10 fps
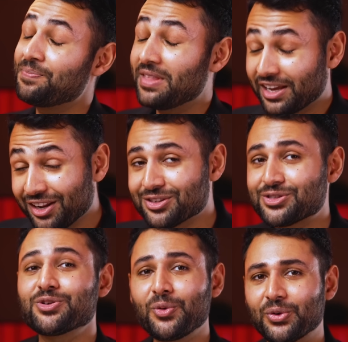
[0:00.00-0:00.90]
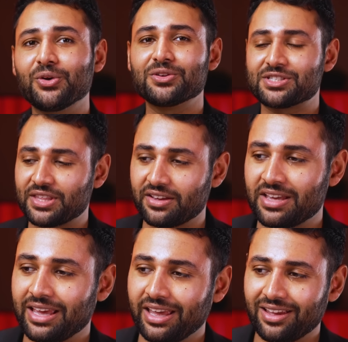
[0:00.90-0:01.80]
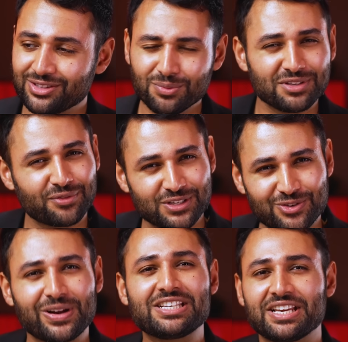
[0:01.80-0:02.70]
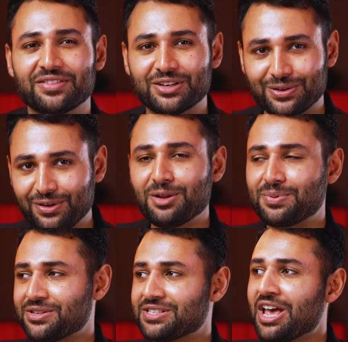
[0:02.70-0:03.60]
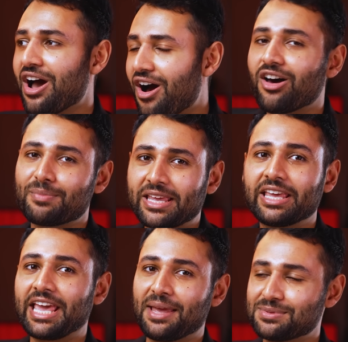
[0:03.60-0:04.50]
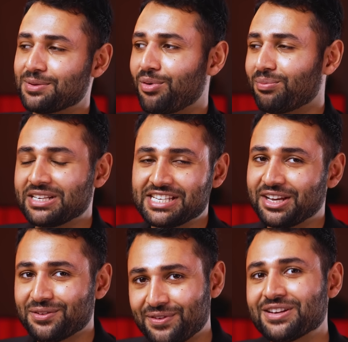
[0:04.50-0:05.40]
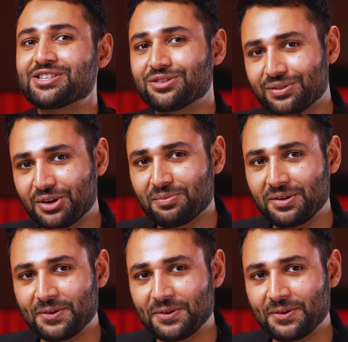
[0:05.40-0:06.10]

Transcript: They're getting so good that it's almost frustrating that developers aren't making games that properly take advantage of them.